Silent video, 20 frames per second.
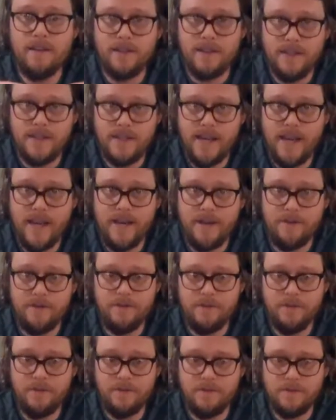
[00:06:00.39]

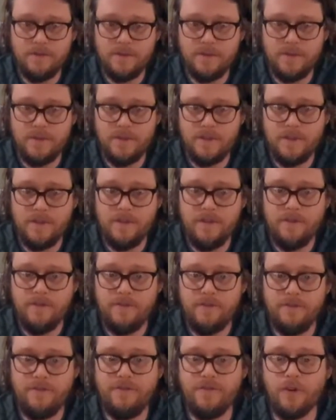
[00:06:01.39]
down,
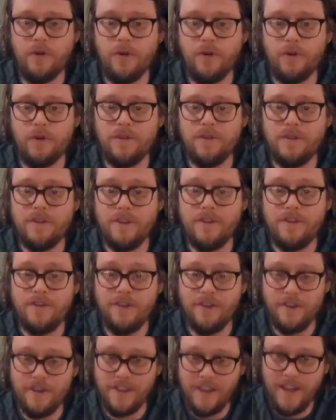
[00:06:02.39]
fold the
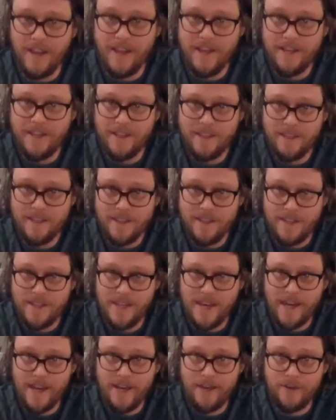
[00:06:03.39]
third line
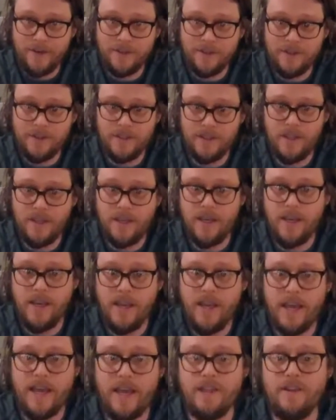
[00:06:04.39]
down,
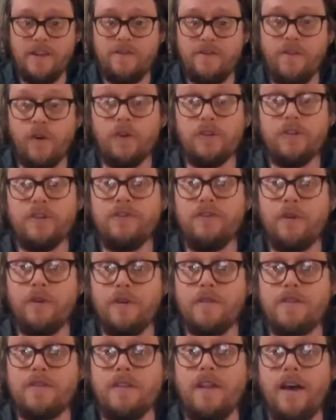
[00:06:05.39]
and then fold the
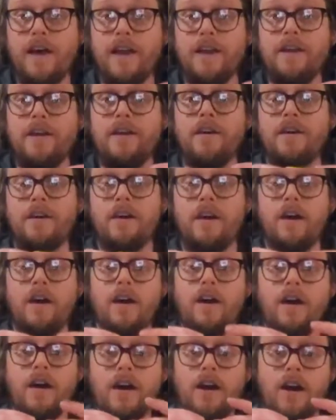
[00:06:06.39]
fourth line
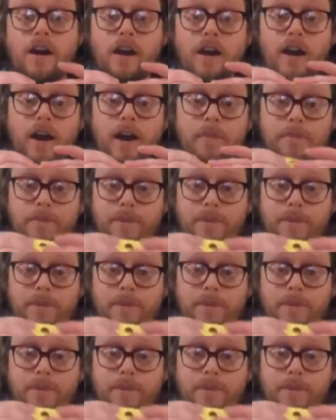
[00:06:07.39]
up.